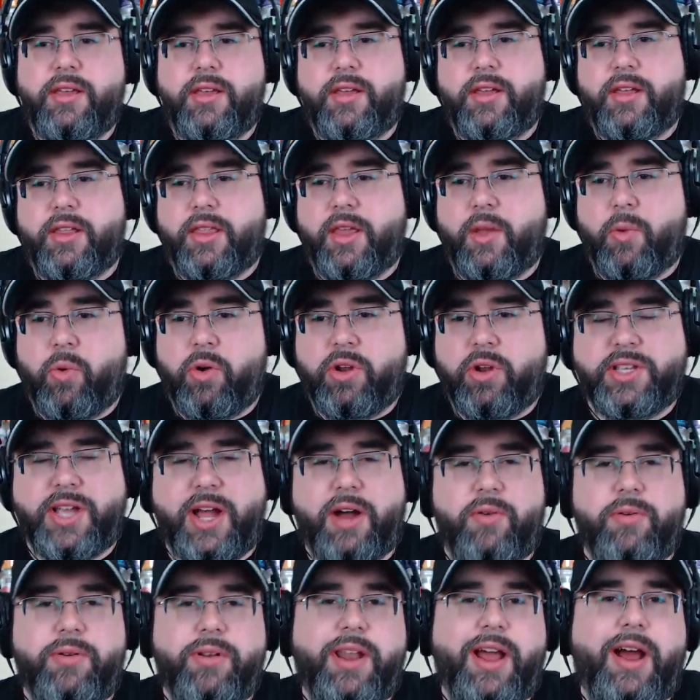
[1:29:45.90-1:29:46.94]
they worked
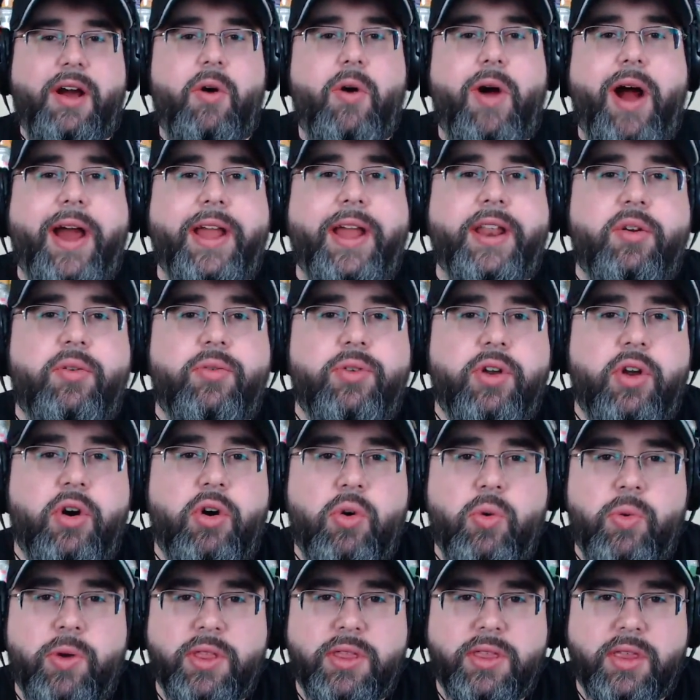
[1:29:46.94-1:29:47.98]
out. Now I don't know
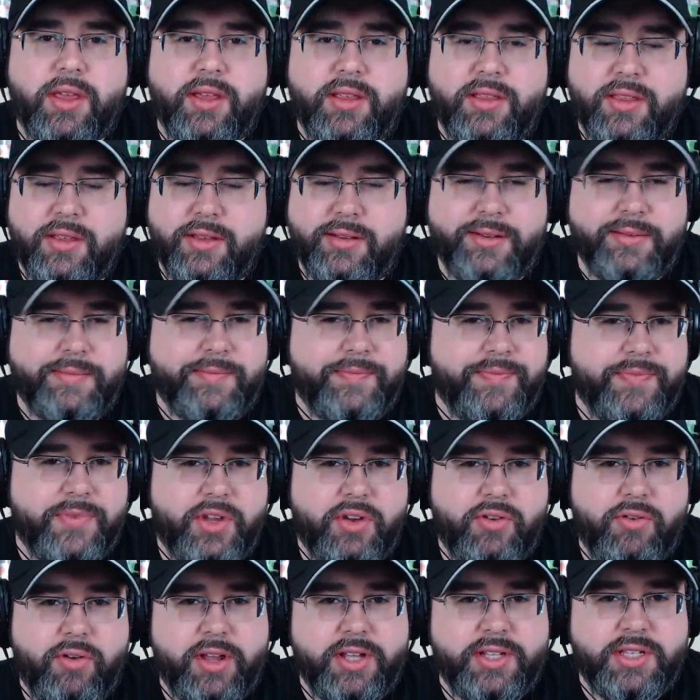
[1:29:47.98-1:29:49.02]
with like the
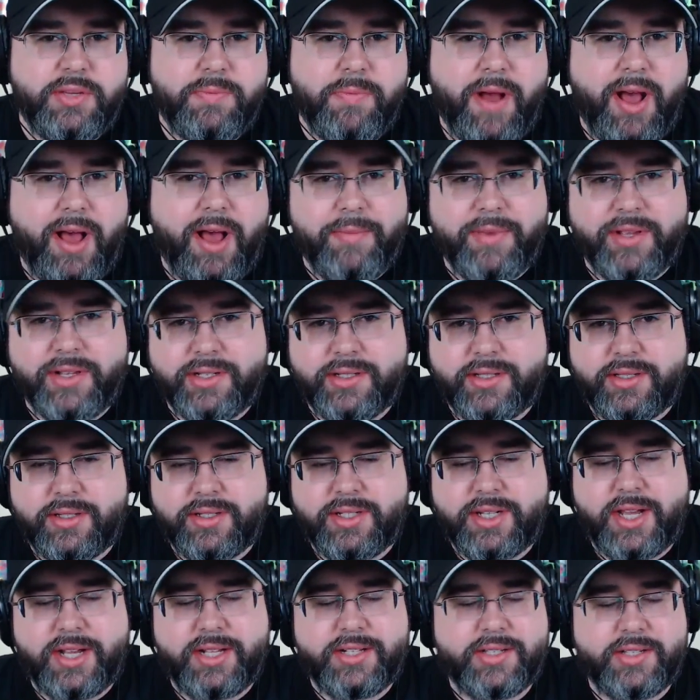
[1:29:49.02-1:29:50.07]
crazy bombings in
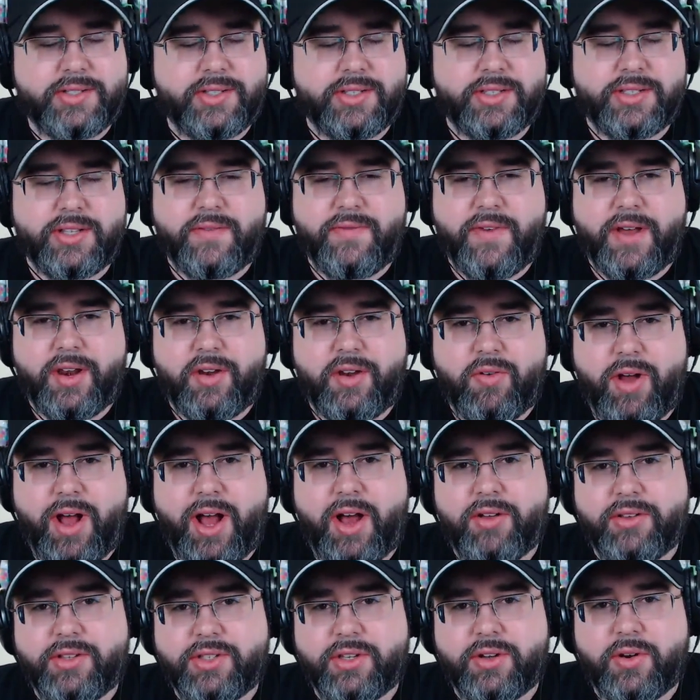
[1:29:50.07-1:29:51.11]
Texas and stuff. I don't know how
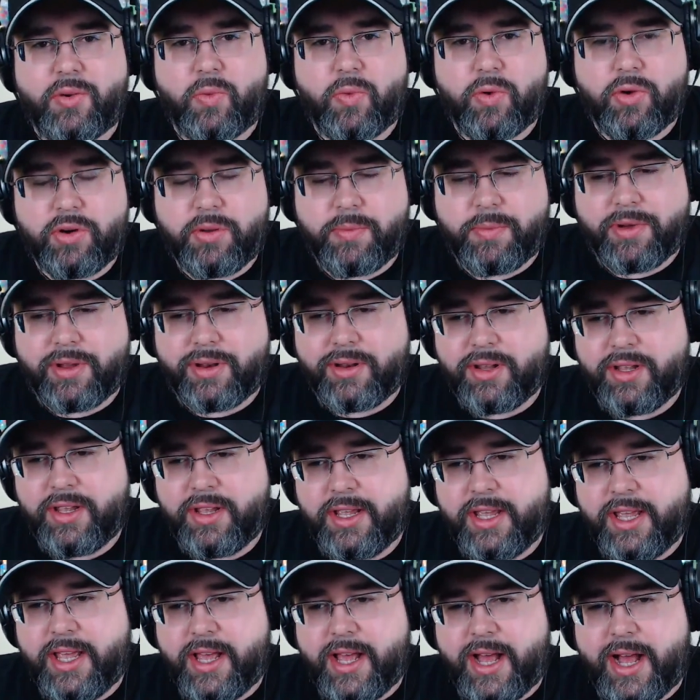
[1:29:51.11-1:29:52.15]
it's going to work, but
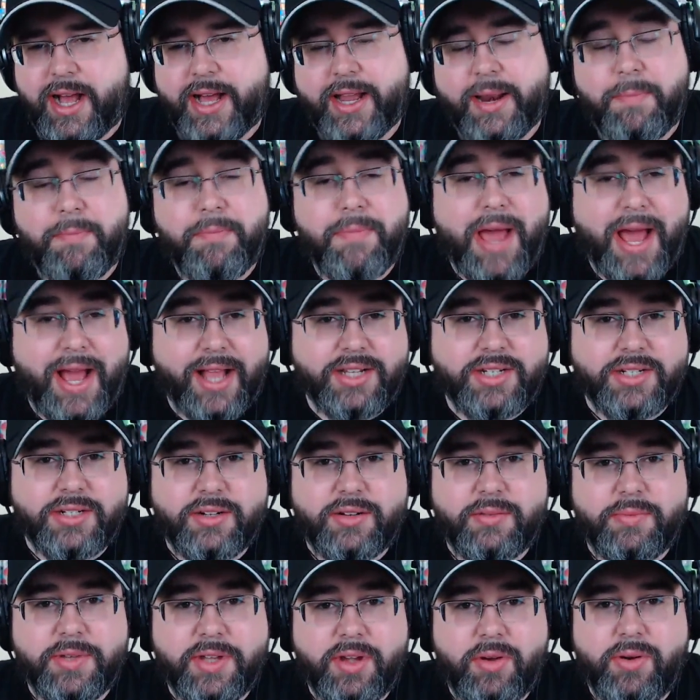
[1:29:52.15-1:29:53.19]
I'd imagine it'll
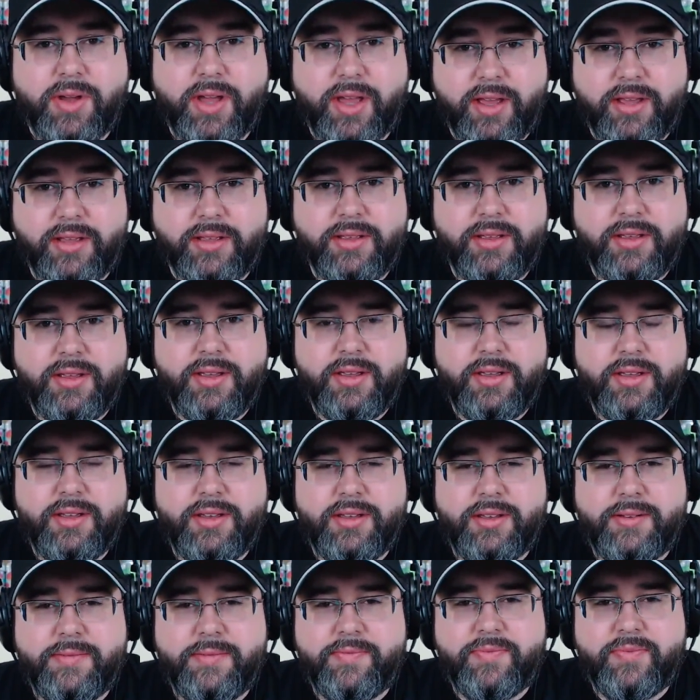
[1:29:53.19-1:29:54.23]
be okay.
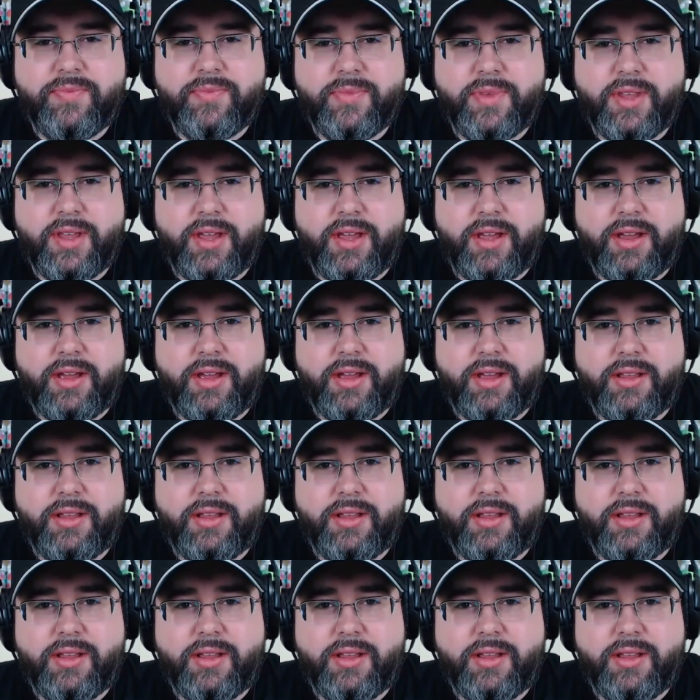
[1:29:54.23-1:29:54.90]
Uh,